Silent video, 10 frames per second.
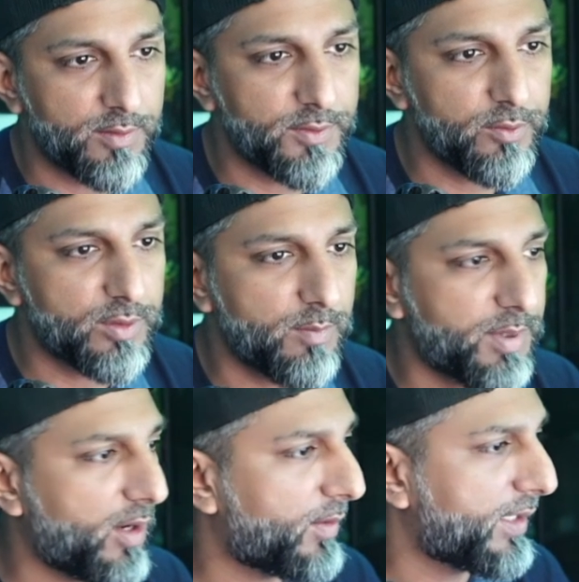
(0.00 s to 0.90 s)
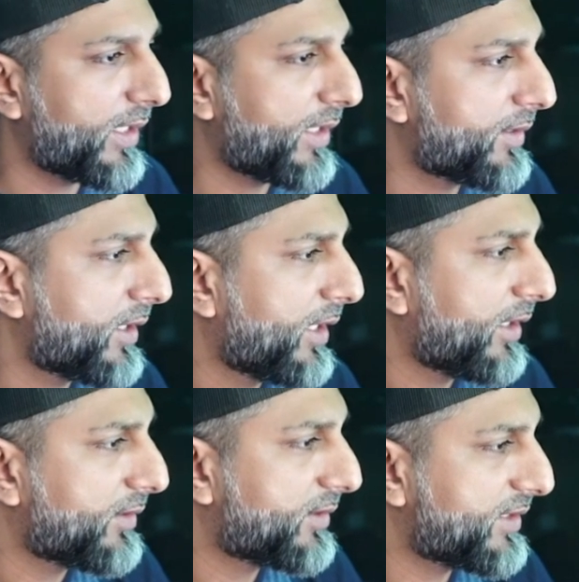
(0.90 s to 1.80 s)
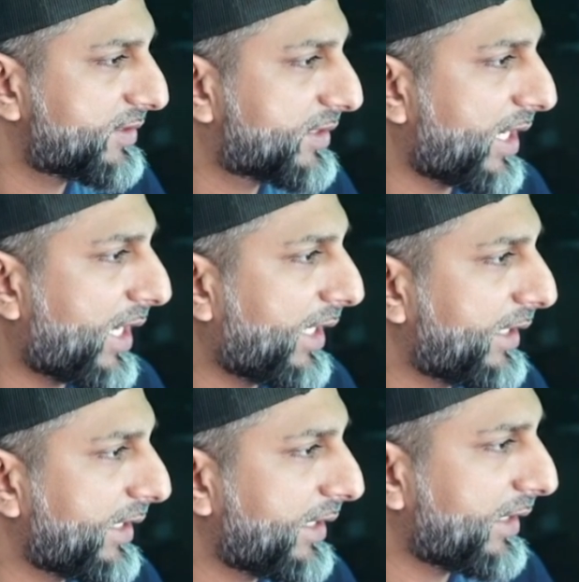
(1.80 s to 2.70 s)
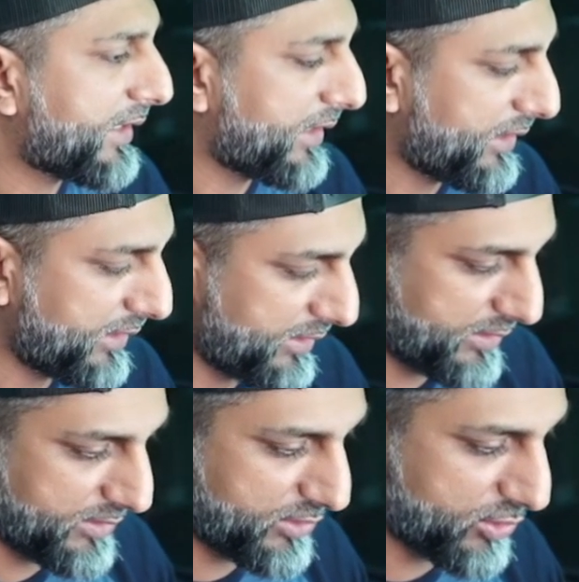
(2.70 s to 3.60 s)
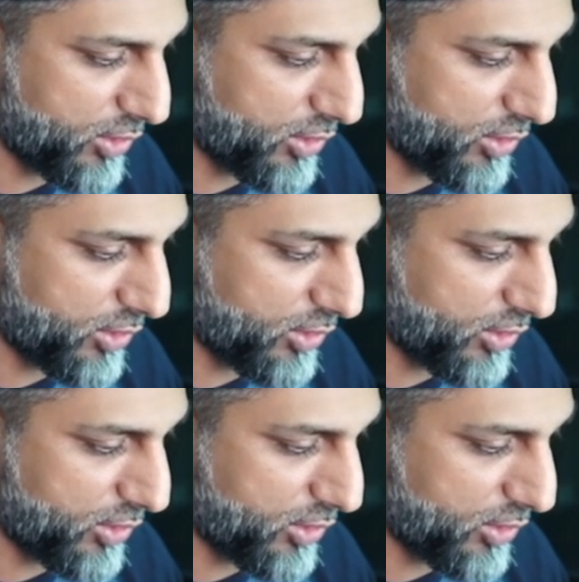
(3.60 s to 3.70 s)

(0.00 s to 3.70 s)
new component. This guy is